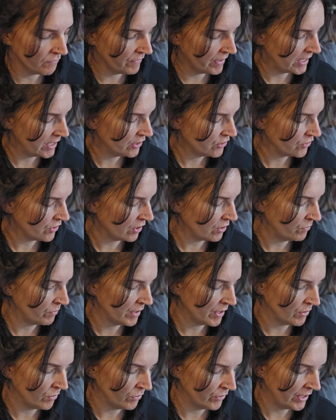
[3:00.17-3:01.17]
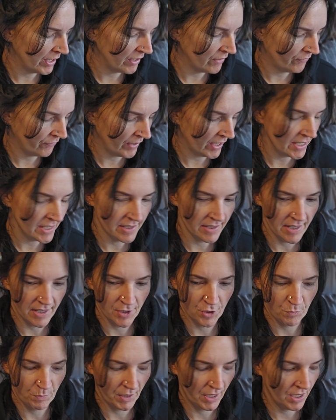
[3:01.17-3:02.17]
and I really struggle with calling it the flea
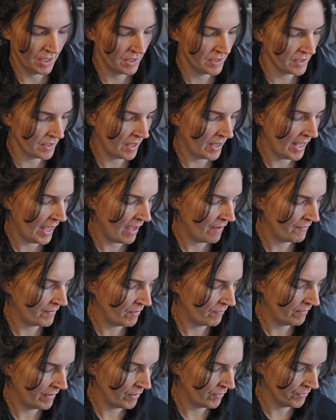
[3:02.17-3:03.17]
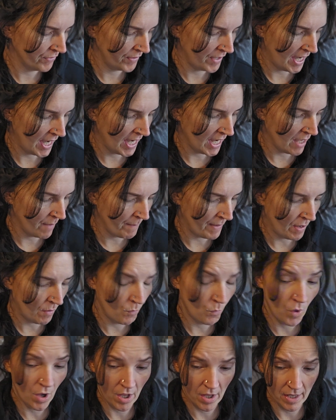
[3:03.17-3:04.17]
stitch because I have a real thing
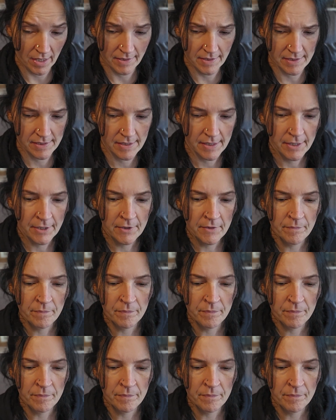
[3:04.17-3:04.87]
about words.